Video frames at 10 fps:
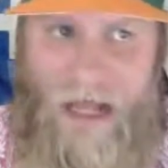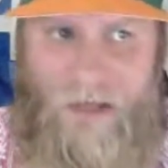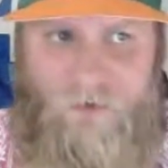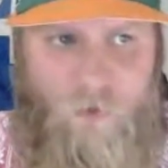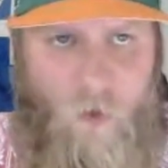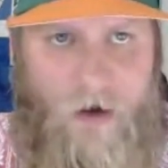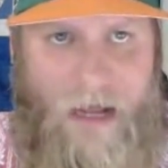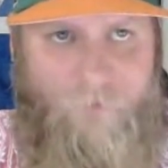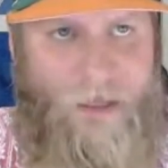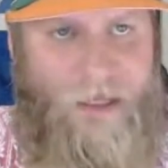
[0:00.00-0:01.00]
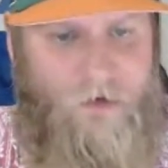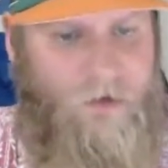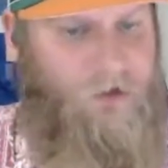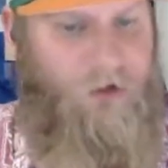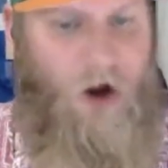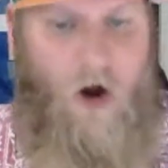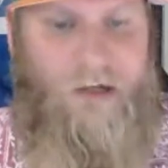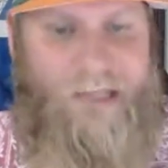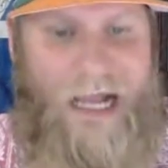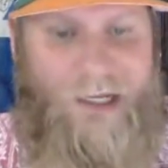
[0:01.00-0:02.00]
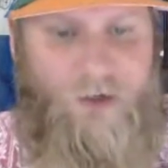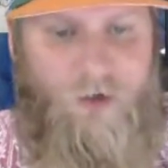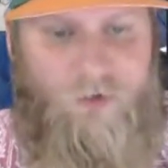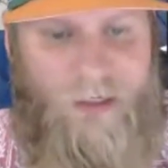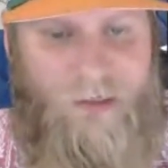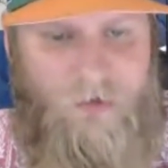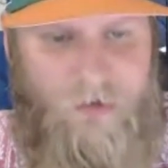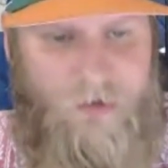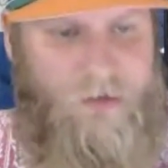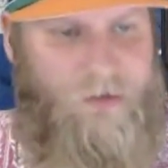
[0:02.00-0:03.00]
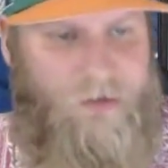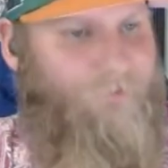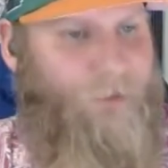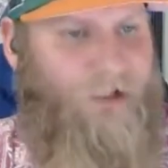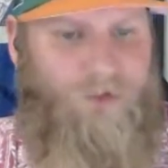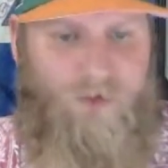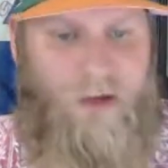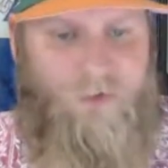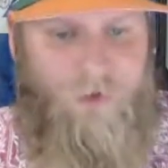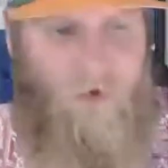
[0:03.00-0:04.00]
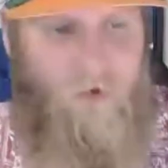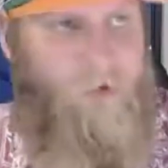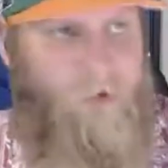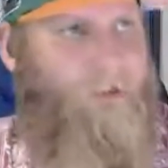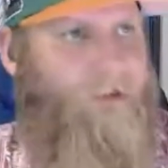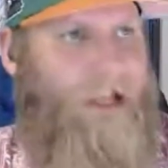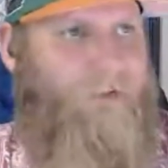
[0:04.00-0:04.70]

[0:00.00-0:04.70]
last four have been heart attack inducing. They have been stressful. They